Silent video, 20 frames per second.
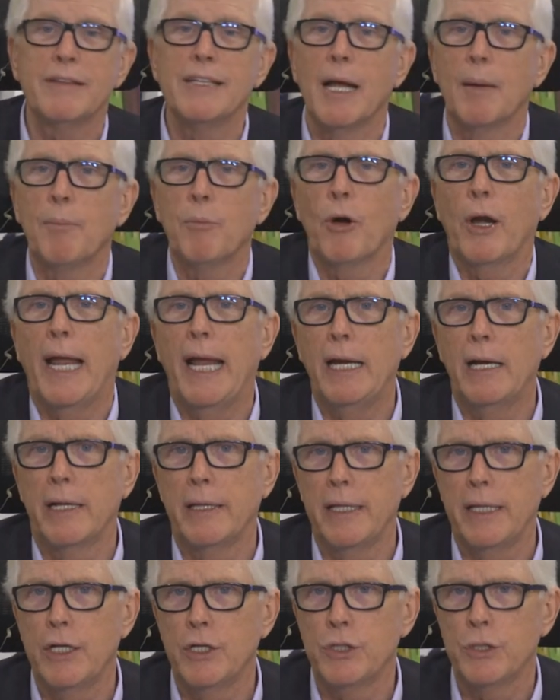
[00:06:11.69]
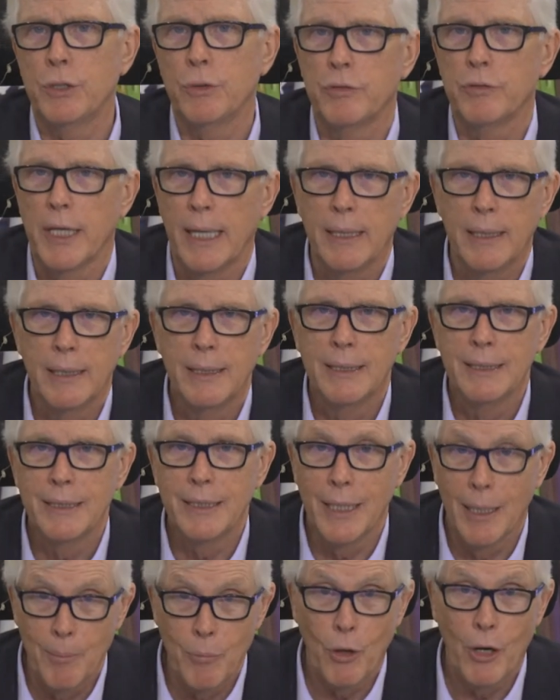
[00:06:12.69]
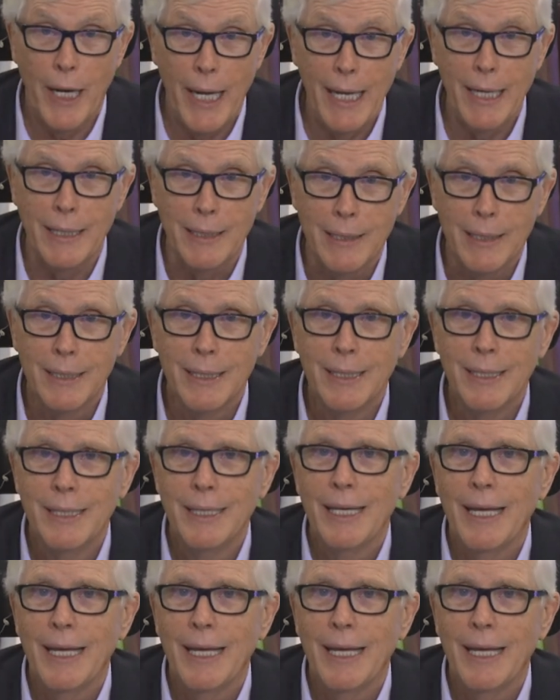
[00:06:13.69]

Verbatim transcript: It's number eight on the issue set. Number eight.